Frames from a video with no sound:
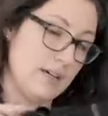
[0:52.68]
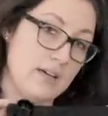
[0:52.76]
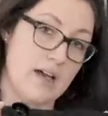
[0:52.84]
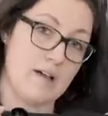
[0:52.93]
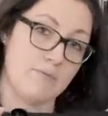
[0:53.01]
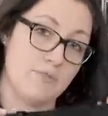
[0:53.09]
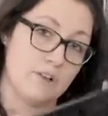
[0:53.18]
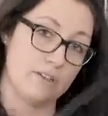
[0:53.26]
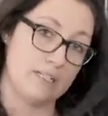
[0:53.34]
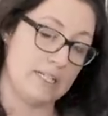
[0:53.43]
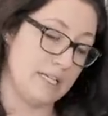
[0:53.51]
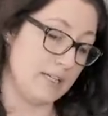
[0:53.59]
um, for
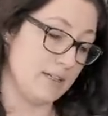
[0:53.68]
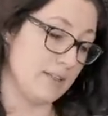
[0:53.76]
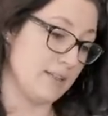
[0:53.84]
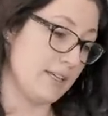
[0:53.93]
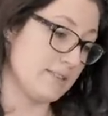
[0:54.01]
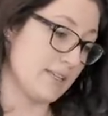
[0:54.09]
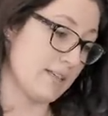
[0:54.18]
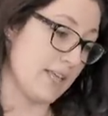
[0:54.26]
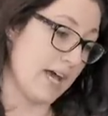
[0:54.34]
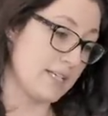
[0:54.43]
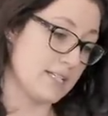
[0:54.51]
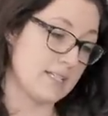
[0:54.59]
cleaning and things like
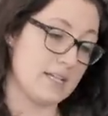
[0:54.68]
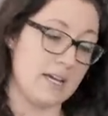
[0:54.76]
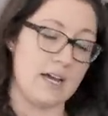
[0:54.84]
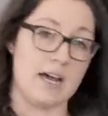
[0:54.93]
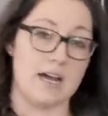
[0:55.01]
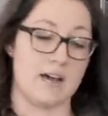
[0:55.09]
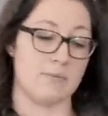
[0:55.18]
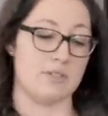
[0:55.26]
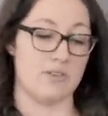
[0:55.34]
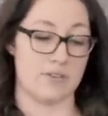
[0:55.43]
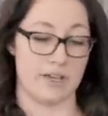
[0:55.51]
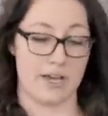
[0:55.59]
that. Um,
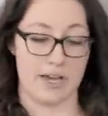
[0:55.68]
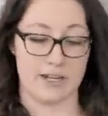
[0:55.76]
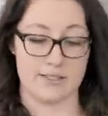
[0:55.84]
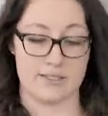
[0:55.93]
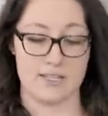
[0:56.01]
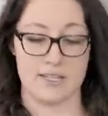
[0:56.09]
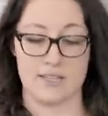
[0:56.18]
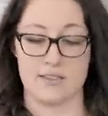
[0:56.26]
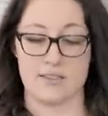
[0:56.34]
you can kind of see